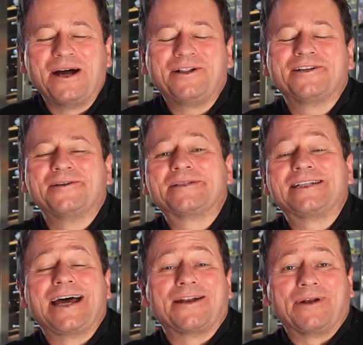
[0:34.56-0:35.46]
welcome to
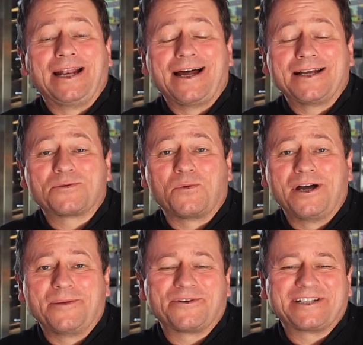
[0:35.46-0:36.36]
Dan Really Likes
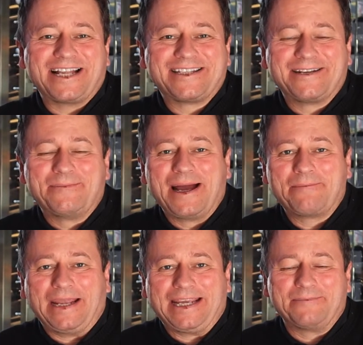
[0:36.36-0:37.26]
Wine, presented by
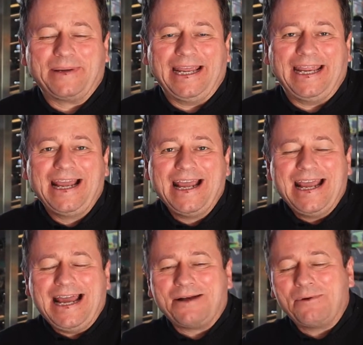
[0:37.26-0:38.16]
Pick n Pay,
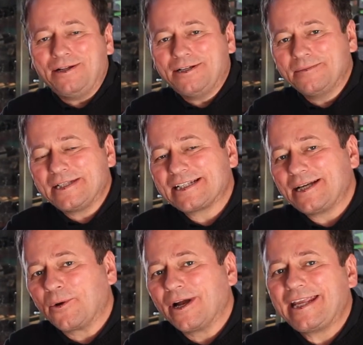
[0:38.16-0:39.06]
and welcome to
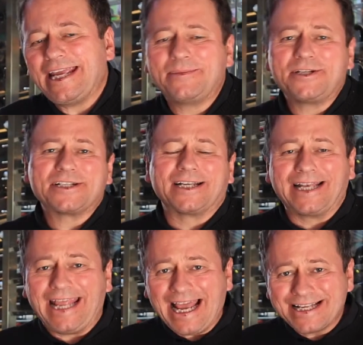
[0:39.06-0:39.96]
somewhere I came to
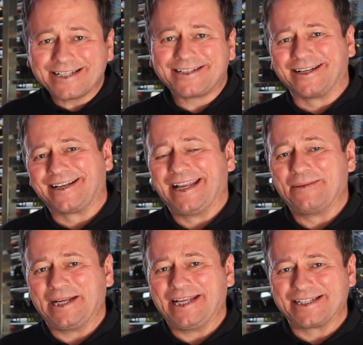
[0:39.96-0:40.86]
slightly hesitantly
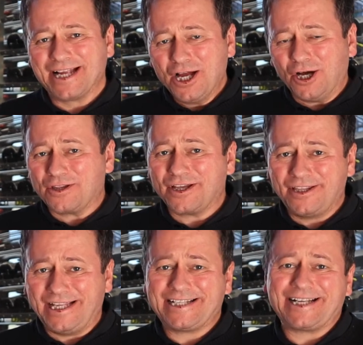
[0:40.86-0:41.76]
because although
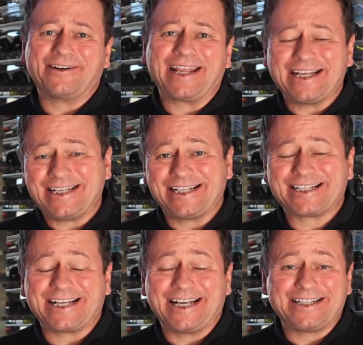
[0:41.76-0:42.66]
the Serengeti
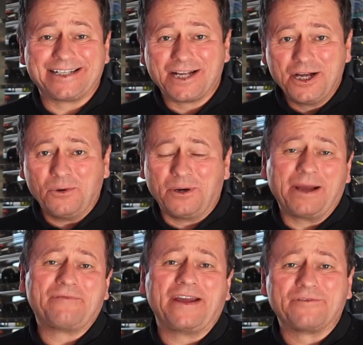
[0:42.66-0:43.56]
Estate is one of
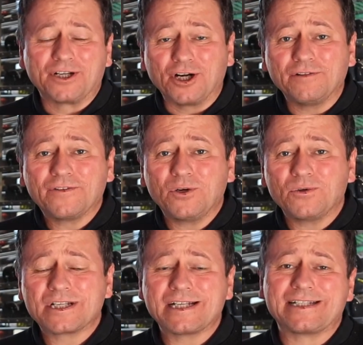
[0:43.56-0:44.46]
my favourite golf
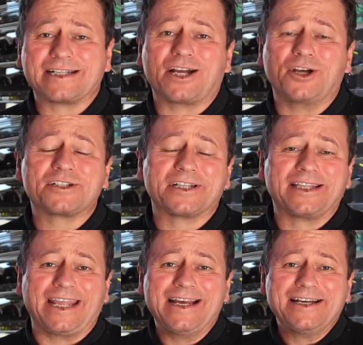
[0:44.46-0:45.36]
courses, it's hosted
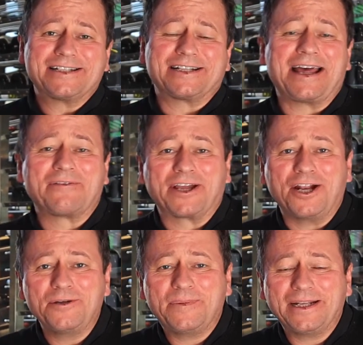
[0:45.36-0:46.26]
the South African
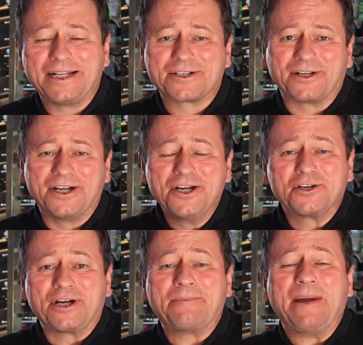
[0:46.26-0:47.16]
Open, it's got a
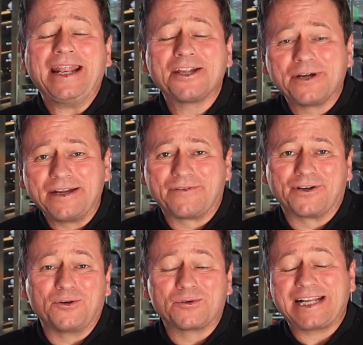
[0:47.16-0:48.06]
great pedigree for a
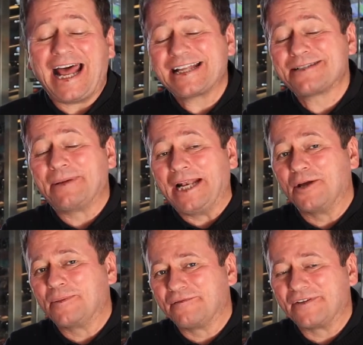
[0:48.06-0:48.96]
course that hasn't been
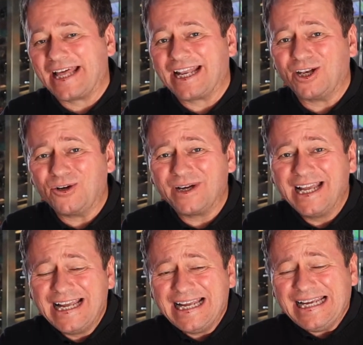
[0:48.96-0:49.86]
open for that long,
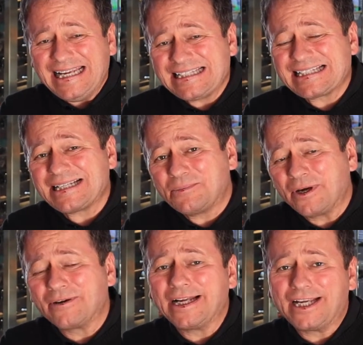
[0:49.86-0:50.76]
it's
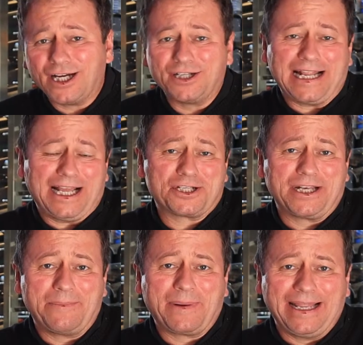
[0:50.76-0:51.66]
somewhere I can't
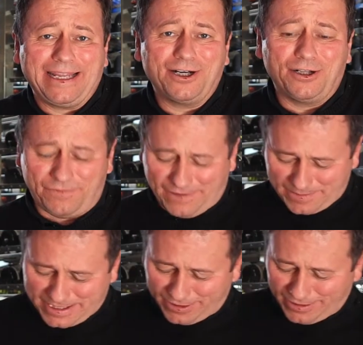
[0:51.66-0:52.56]
actually play golf. I'm
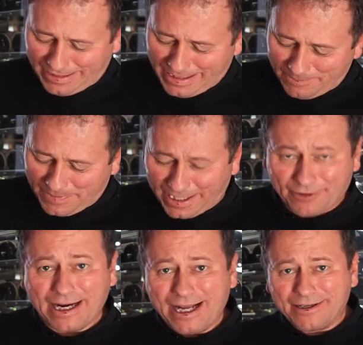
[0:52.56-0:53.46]
still limping
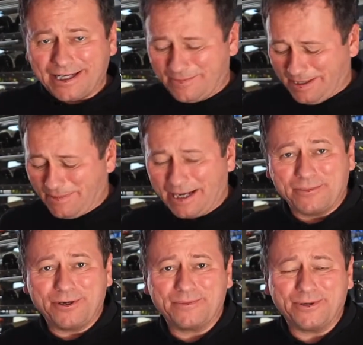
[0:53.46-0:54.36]
around, I'm in my
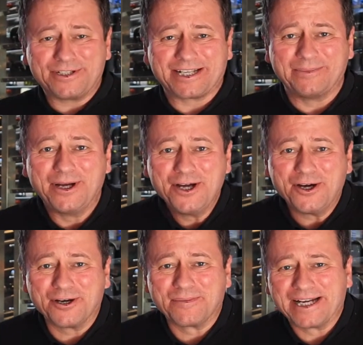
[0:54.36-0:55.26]
moon boot, I'm
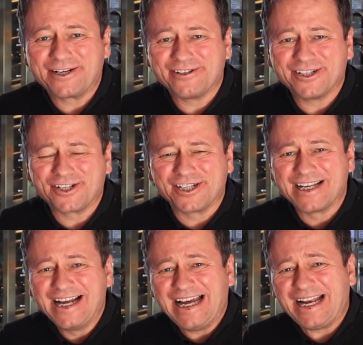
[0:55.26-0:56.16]
on my crutches.
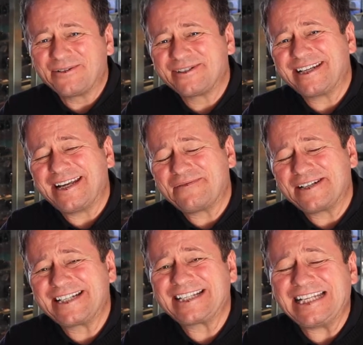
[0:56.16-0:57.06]
I thought, gee, if I
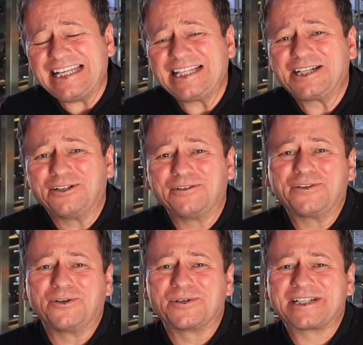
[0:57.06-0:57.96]
see the golf
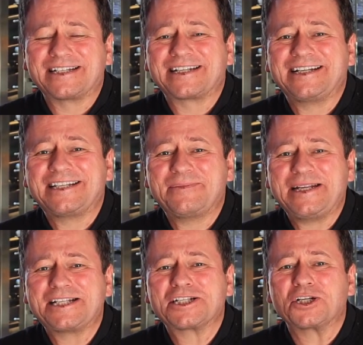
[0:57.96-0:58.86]
course, it's going to
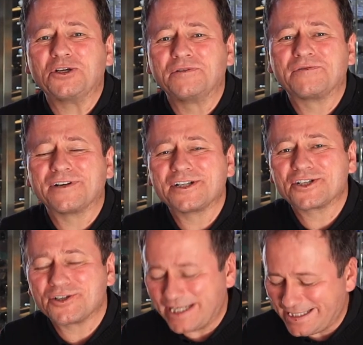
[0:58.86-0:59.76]
be so
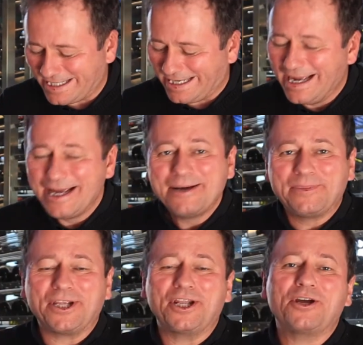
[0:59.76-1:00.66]
frustrating.
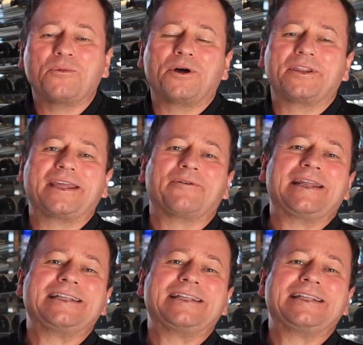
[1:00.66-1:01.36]
But you know what? There